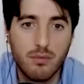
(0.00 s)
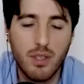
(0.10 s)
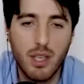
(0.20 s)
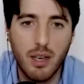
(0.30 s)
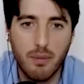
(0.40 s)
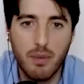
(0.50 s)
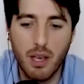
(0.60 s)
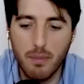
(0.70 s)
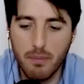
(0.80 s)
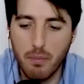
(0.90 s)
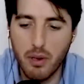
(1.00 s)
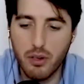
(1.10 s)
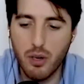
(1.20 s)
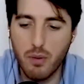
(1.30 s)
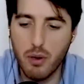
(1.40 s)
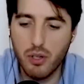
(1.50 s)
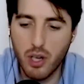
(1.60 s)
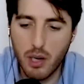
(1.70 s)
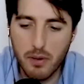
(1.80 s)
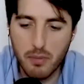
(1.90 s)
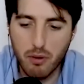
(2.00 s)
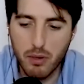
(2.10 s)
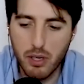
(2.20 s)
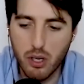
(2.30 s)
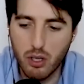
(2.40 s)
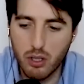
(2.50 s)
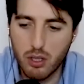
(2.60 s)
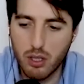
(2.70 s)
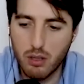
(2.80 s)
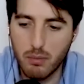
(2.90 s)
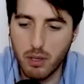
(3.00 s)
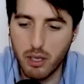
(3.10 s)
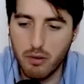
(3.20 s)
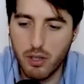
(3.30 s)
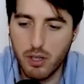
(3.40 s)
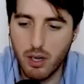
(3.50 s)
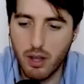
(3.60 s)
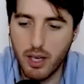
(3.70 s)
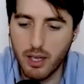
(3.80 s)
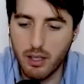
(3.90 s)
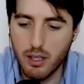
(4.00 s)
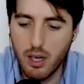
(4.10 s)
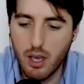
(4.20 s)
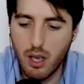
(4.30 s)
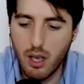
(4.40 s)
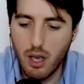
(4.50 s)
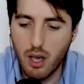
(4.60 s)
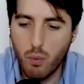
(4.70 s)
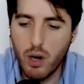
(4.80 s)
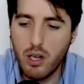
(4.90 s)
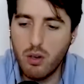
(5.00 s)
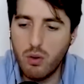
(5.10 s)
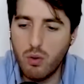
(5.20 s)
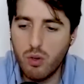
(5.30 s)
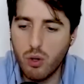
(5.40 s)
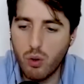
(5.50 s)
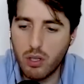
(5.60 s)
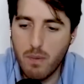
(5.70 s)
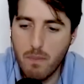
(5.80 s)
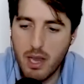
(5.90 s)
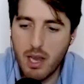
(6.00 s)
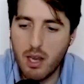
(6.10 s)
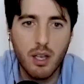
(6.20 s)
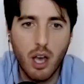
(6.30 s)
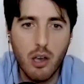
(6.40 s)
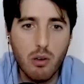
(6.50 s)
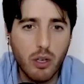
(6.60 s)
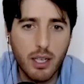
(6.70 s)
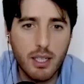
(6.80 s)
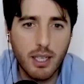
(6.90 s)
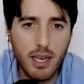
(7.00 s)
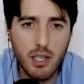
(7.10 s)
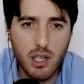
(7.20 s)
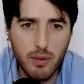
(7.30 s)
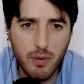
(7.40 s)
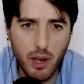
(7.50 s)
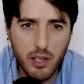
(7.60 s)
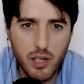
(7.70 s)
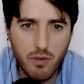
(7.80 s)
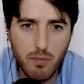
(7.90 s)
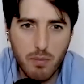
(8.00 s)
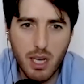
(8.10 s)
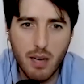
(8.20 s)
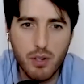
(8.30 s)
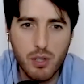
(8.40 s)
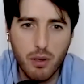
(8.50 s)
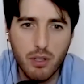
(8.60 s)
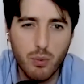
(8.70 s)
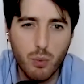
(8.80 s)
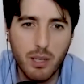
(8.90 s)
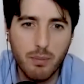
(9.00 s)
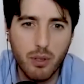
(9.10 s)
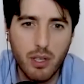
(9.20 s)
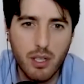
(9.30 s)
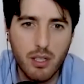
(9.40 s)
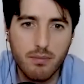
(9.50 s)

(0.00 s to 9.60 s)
Yeah. Most psychopaths are probably not murderers and things. When you talk to me, are you looking to gain some advantage from me? Have you spotted weak points?